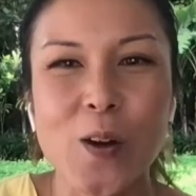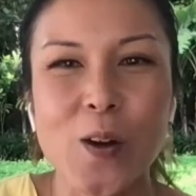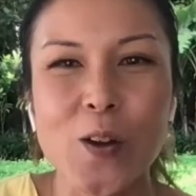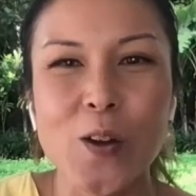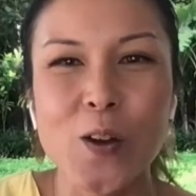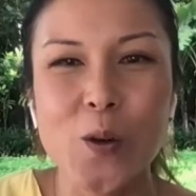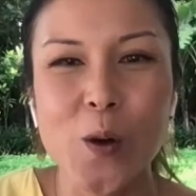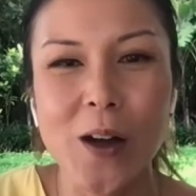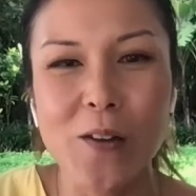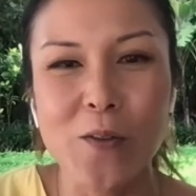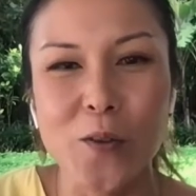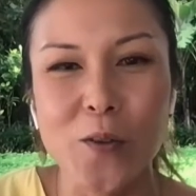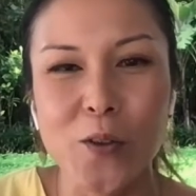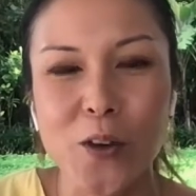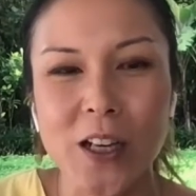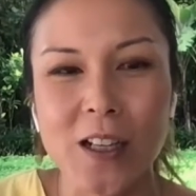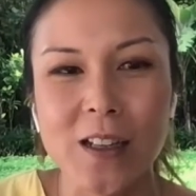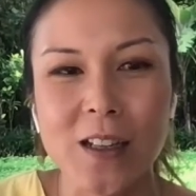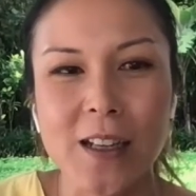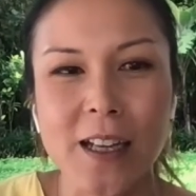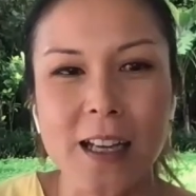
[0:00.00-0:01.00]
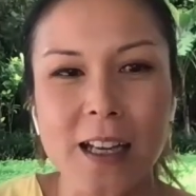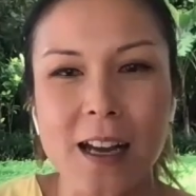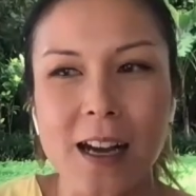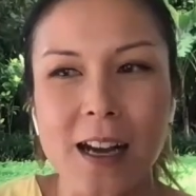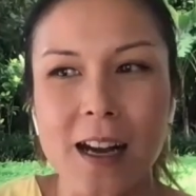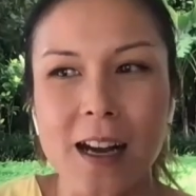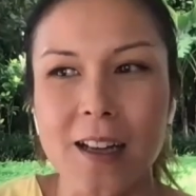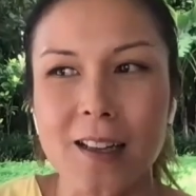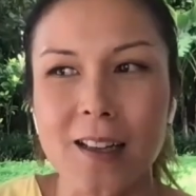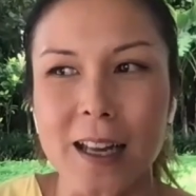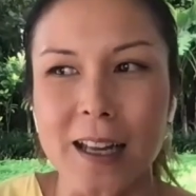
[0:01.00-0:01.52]
you know, you have really
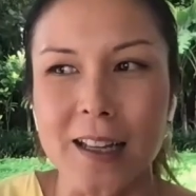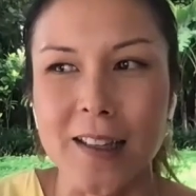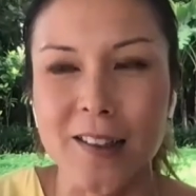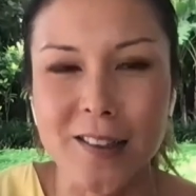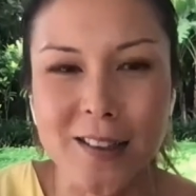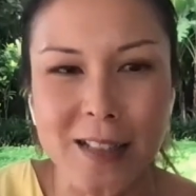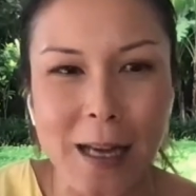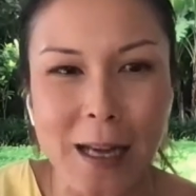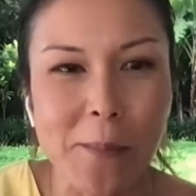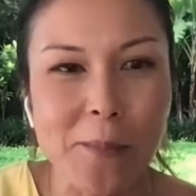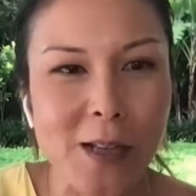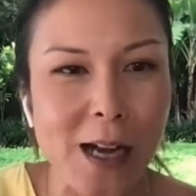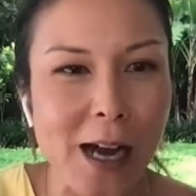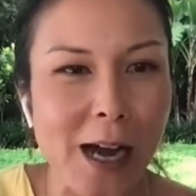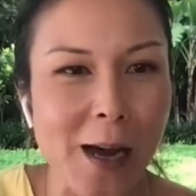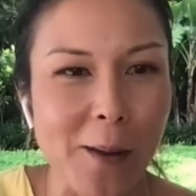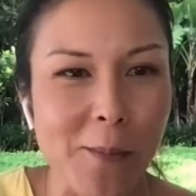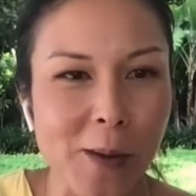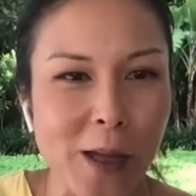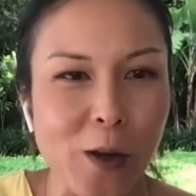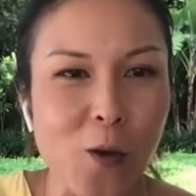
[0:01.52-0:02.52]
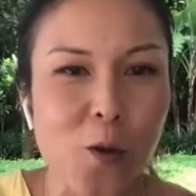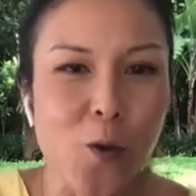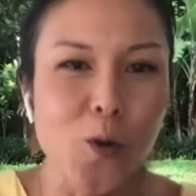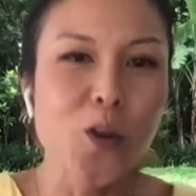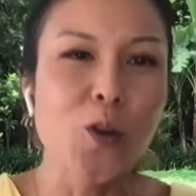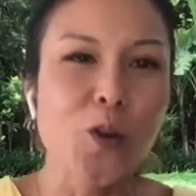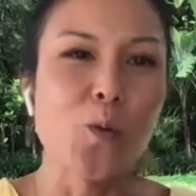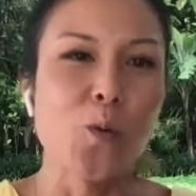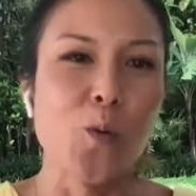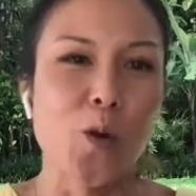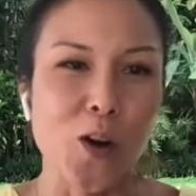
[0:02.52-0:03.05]
uh, like stepped up, like
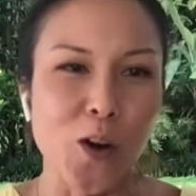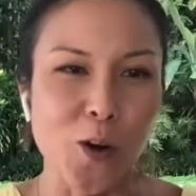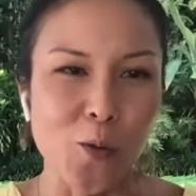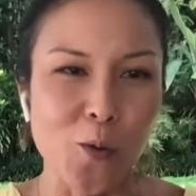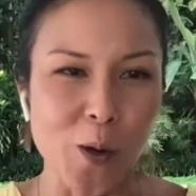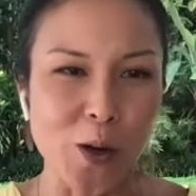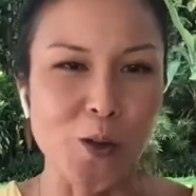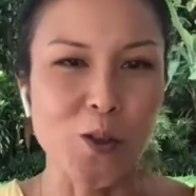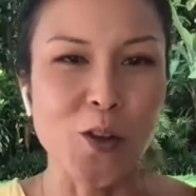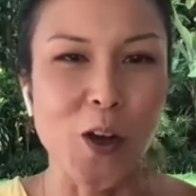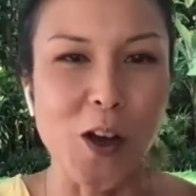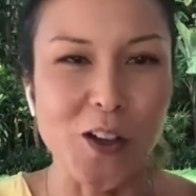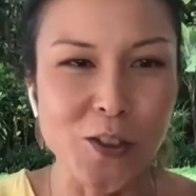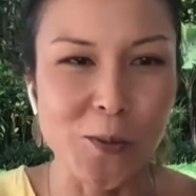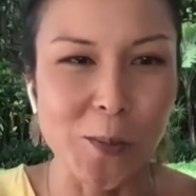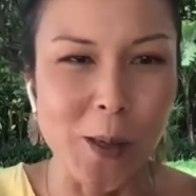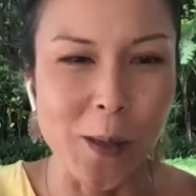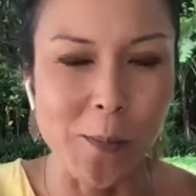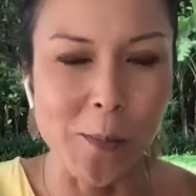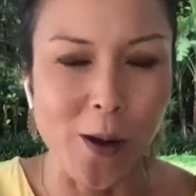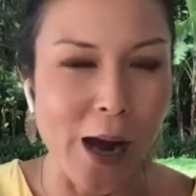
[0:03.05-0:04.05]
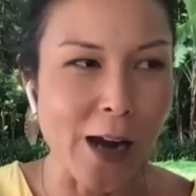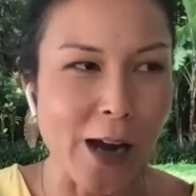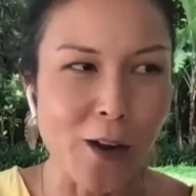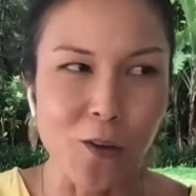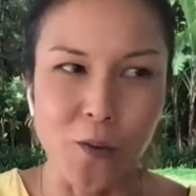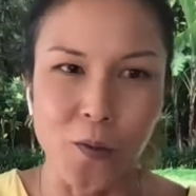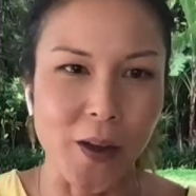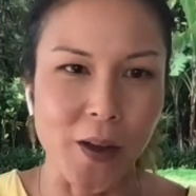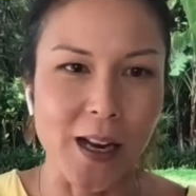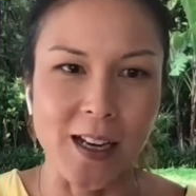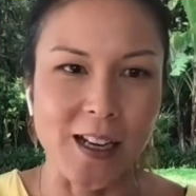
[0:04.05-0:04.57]
who you were when you talked to me about, I
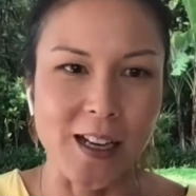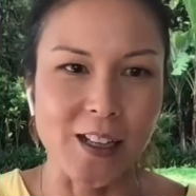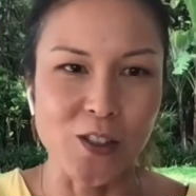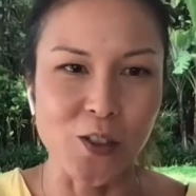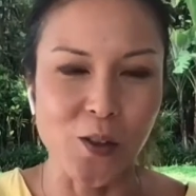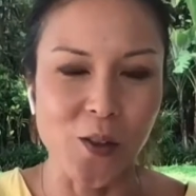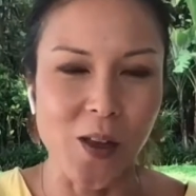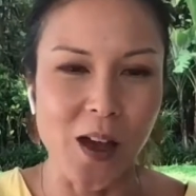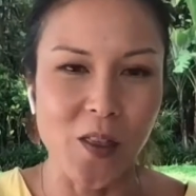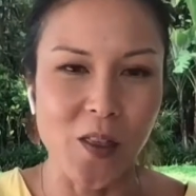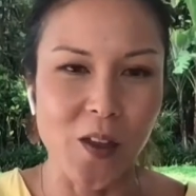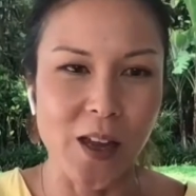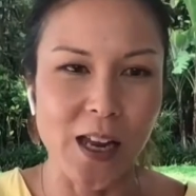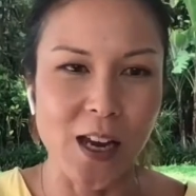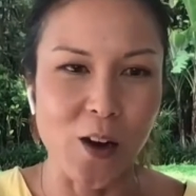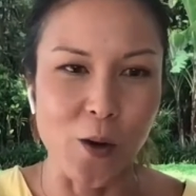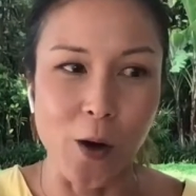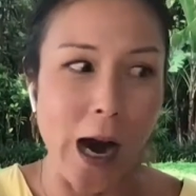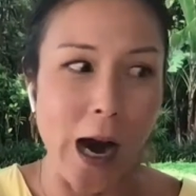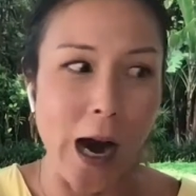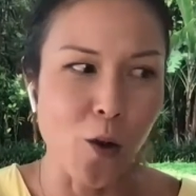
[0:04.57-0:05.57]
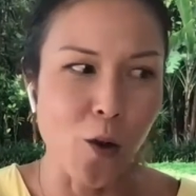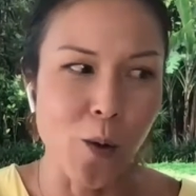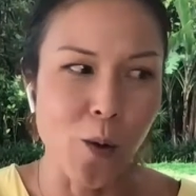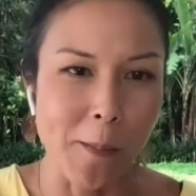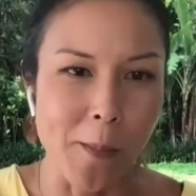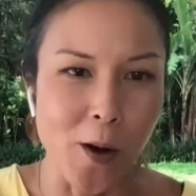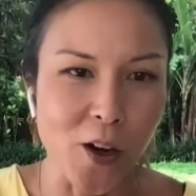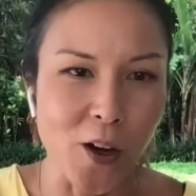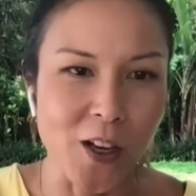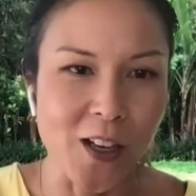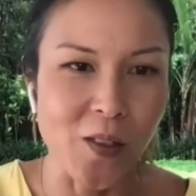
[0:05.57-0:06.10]
don't think I can do that thing, or I don't
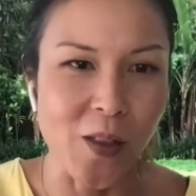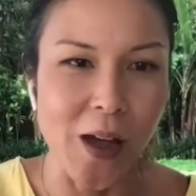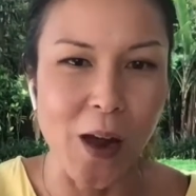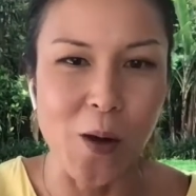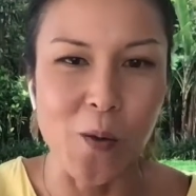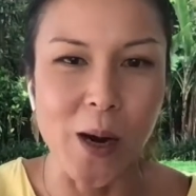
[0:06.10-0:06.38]
want to market